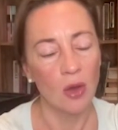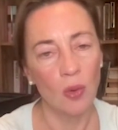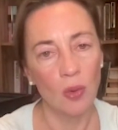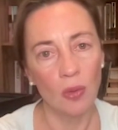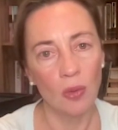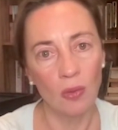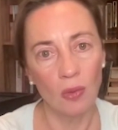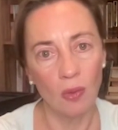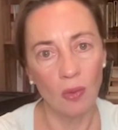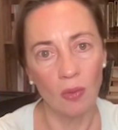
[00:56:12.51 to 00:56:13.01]

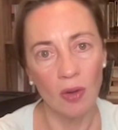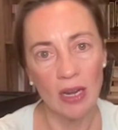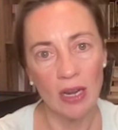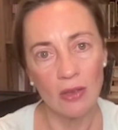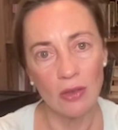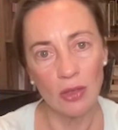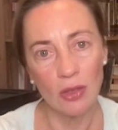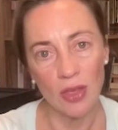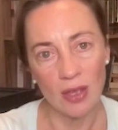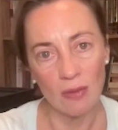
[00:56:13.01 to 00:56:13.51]
What do
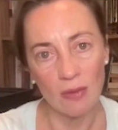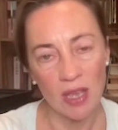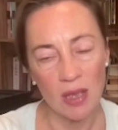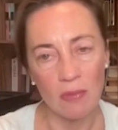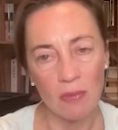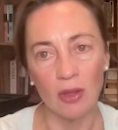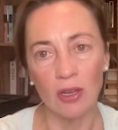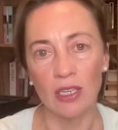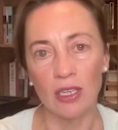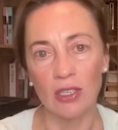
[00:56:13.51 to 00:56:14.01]
you think
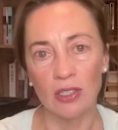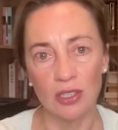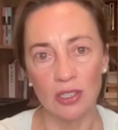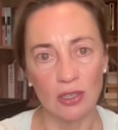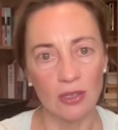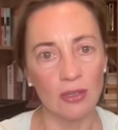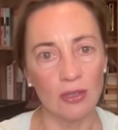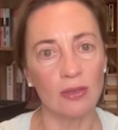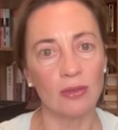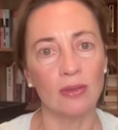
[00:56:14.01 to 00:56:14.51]
people can
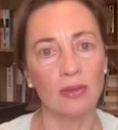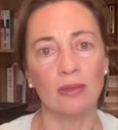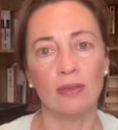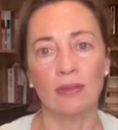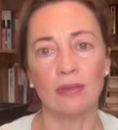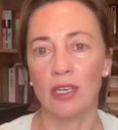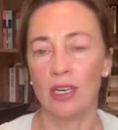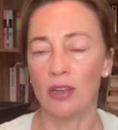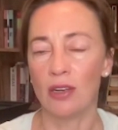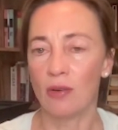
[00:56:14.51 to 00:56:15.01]
do?
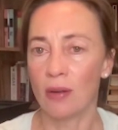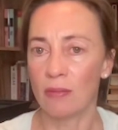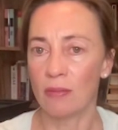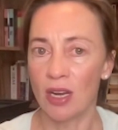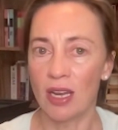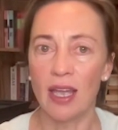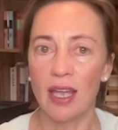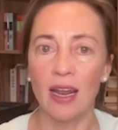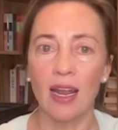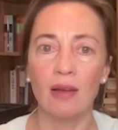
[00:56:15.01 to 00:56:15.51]
You know, I'm going
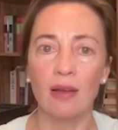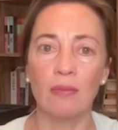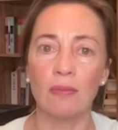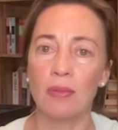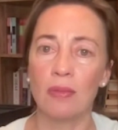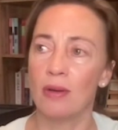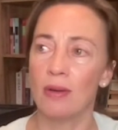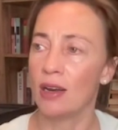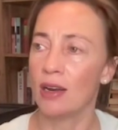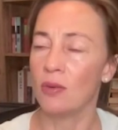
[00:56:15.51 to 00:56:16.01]
to get up
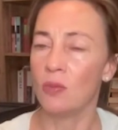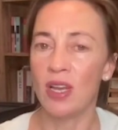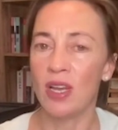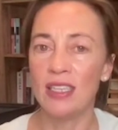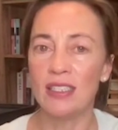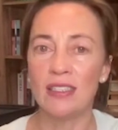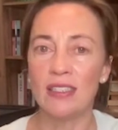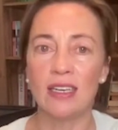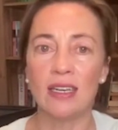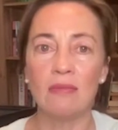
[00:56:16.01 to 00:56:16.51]
on a
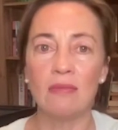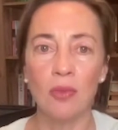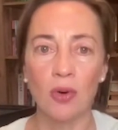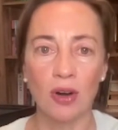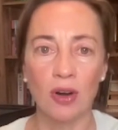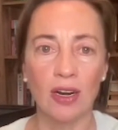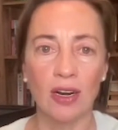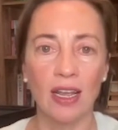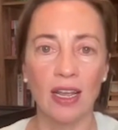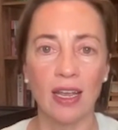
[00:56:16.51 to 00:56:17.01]
Wednesday
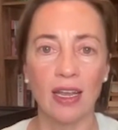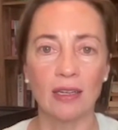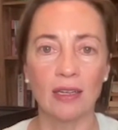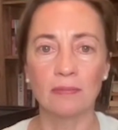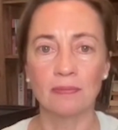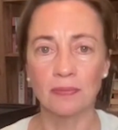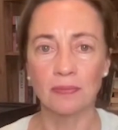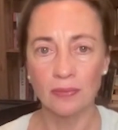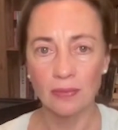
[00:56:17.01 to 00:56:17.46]
morning.